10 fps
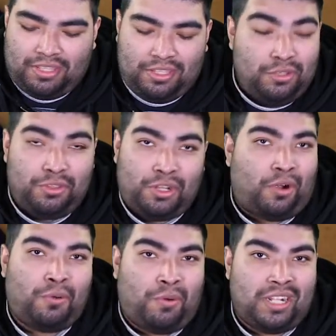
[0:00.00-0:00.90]
you
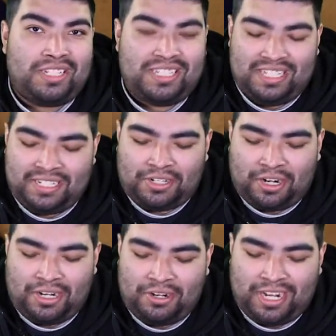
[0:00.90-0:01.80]
don't want to see this
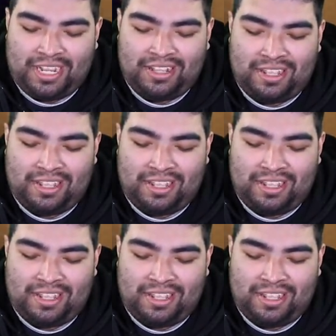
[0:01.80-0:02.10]
card in your hand.